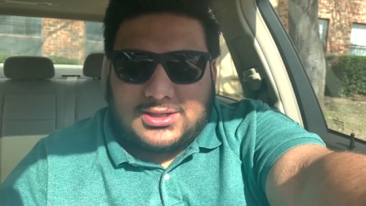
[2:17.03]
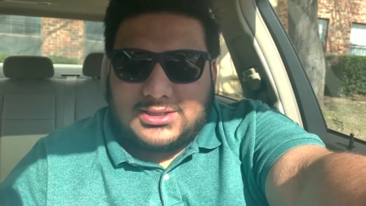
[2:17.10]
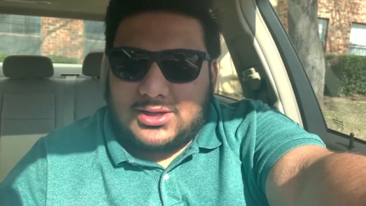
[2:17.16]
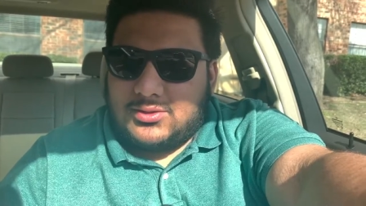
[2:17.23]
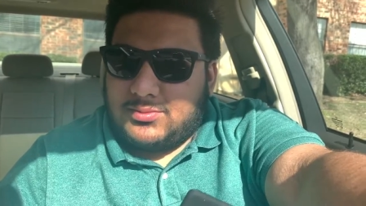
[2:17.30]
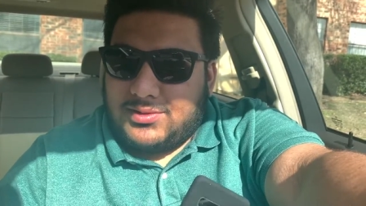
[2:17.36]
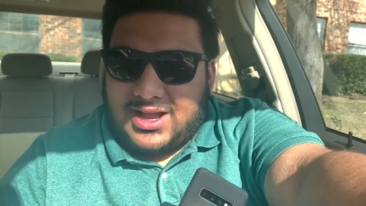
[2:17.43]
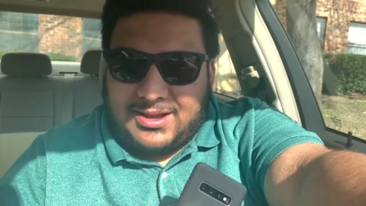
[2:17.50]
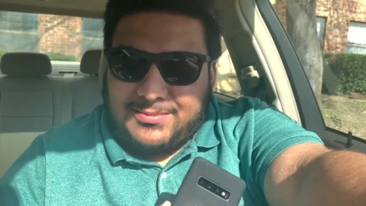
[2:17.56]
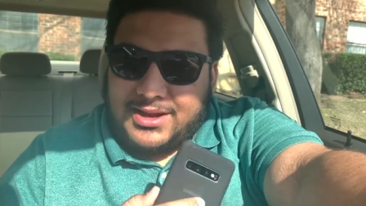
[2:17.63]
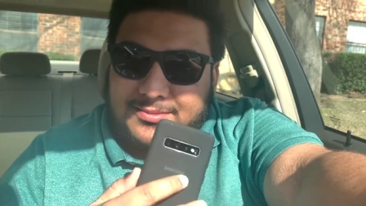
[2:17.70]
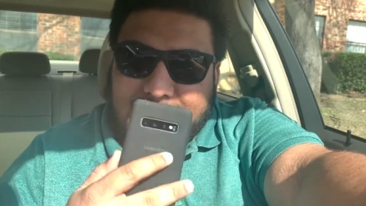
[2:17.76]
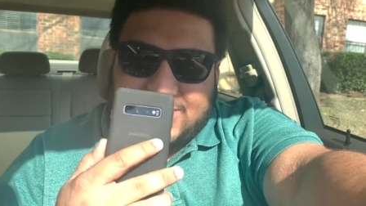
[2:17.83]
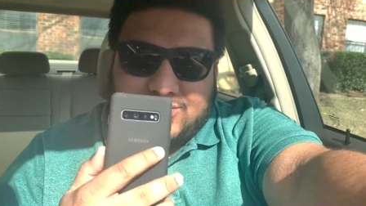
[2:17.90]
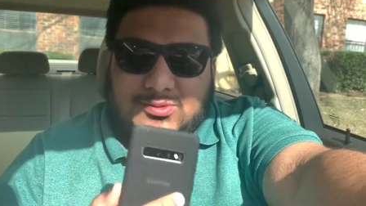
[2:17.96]
so I'm gonna
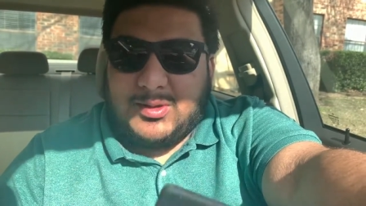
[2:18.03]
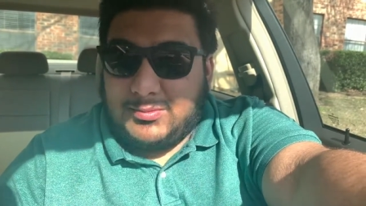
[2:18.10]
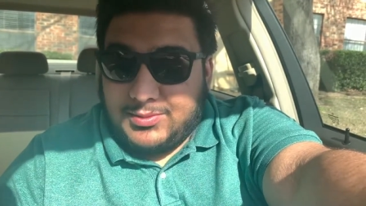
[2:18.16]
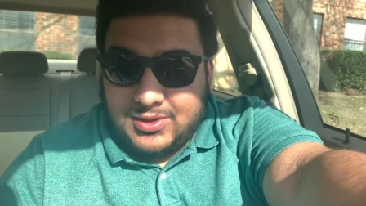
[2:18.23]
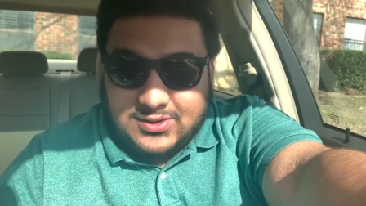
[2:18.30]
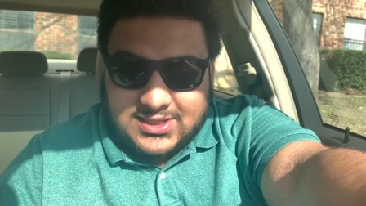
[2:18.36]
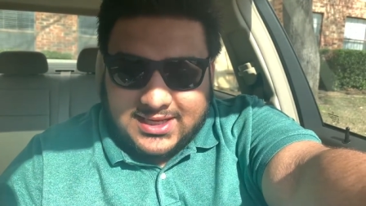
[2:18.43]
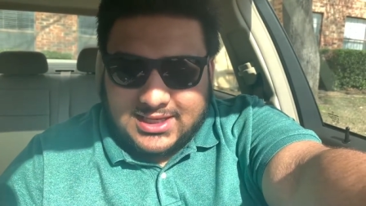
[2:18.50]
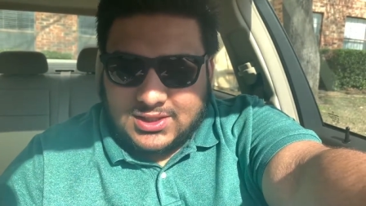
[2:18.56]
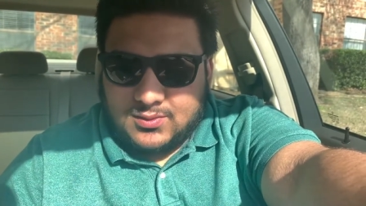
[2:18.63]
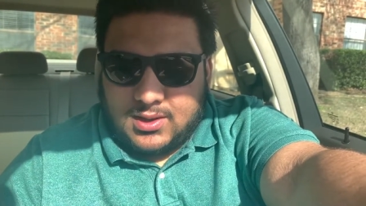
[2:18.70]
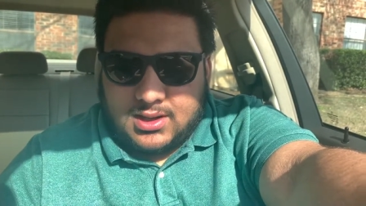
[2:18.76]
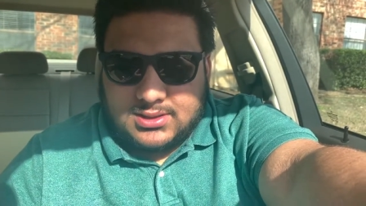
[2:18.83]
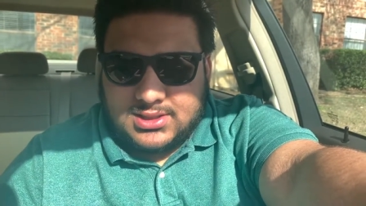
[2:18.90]
be streaming music as well.